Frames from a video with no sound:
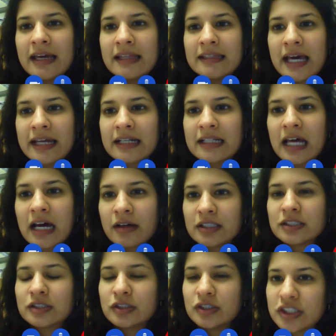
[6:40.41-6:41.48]
and that allowed
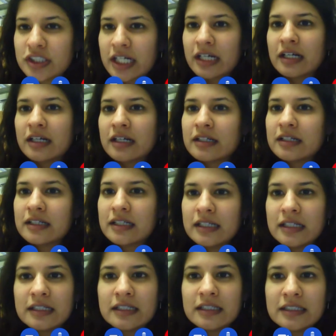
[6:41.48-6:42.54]
us to share
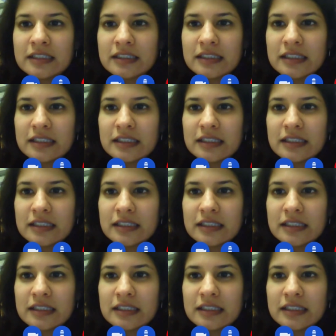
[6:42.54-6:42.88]
uh,